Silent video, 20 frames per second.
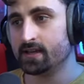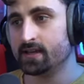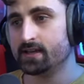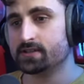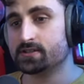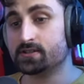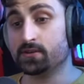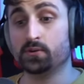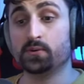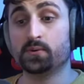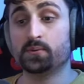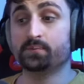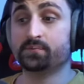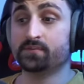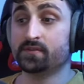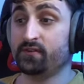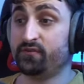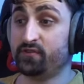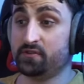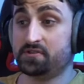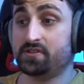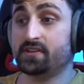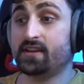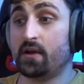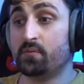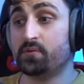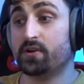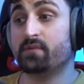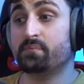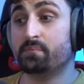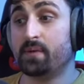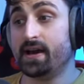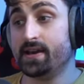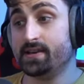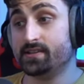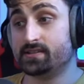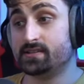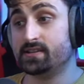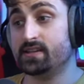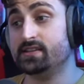So the first thing I would
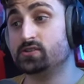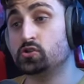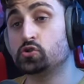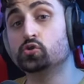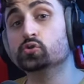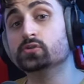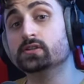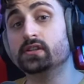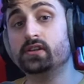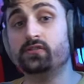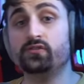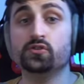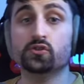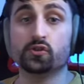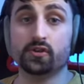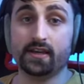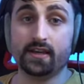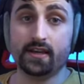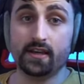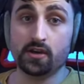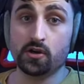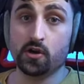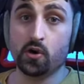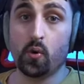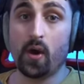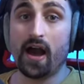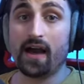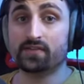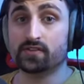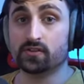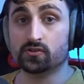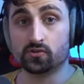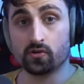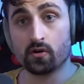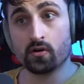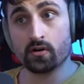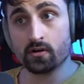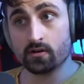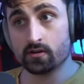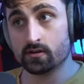advise is to leave your ego at the
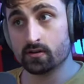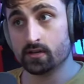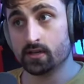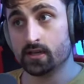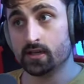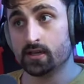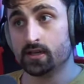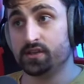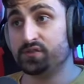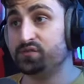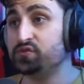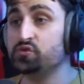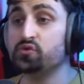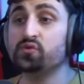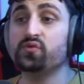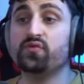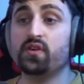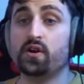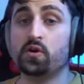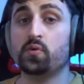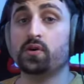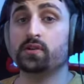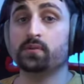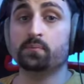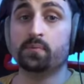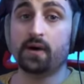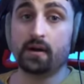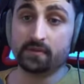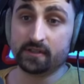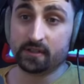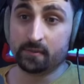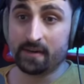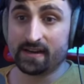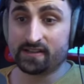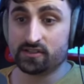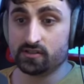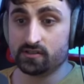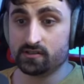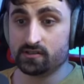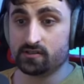door. If you do very well in public
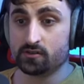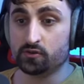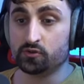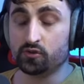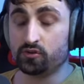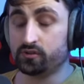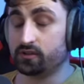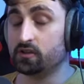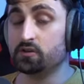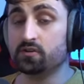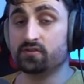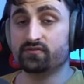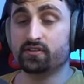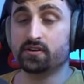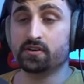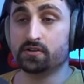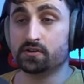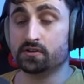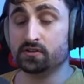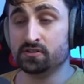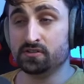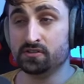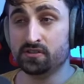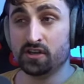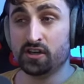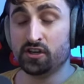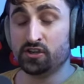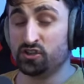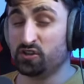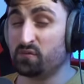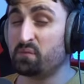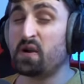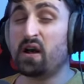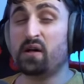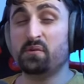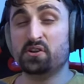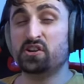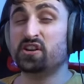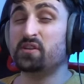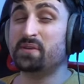matches or you think you're very good, you're
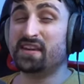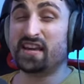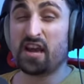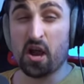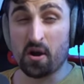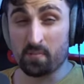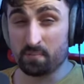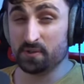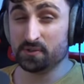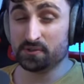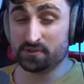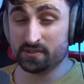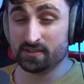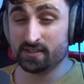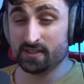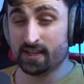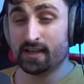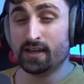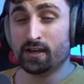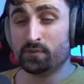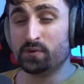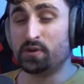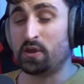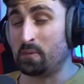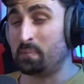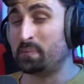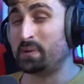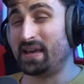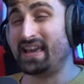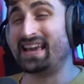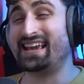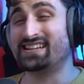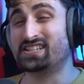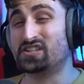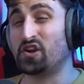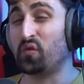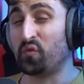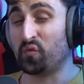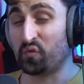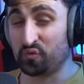probably going to be humbled when you play against
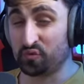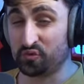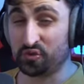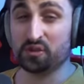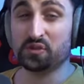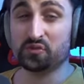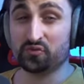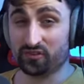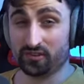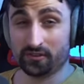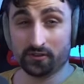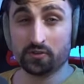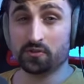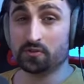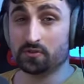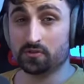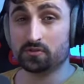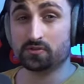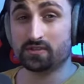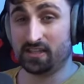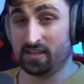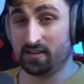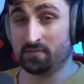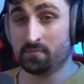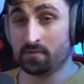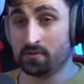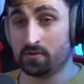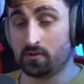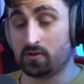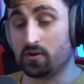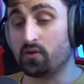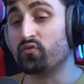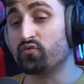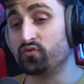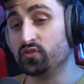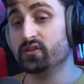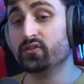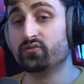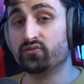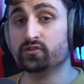a really, really good team or a
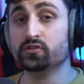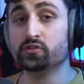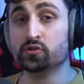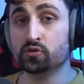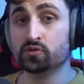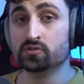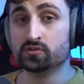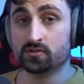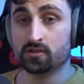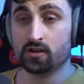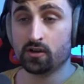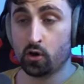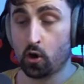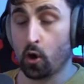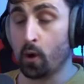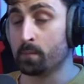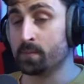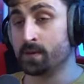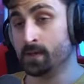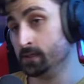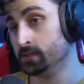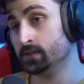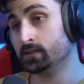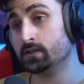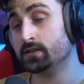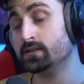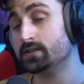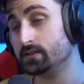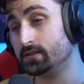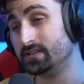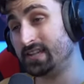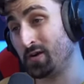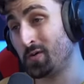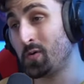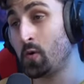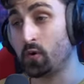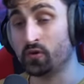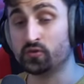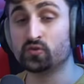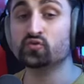really, really good comp killer. They're
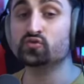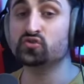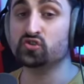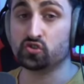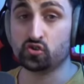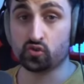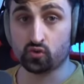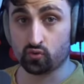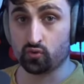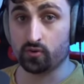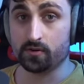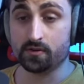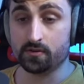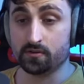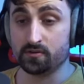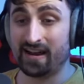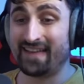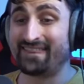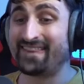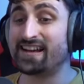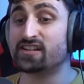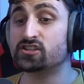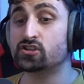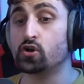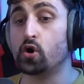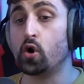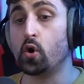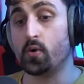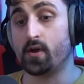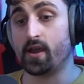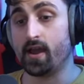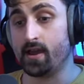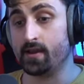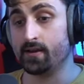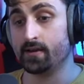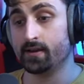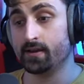going to destroy you and that's okay.